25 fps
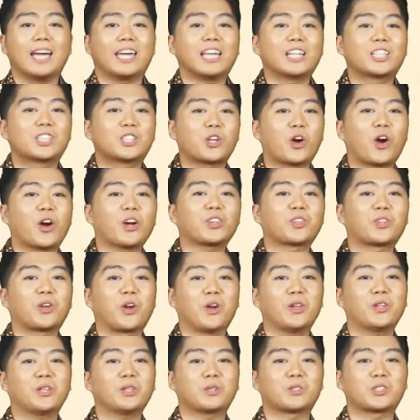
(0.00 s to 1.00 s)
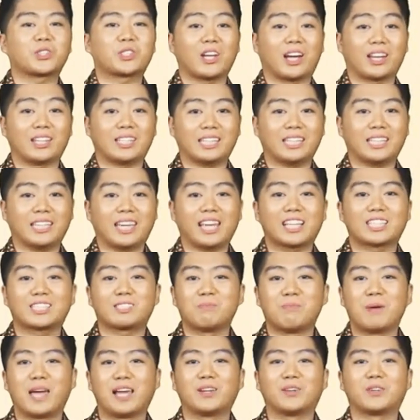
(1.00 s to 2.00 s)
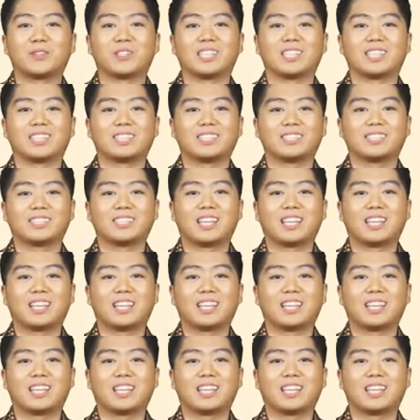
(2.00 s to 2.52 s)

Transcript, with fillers: it's your turn to study its melody.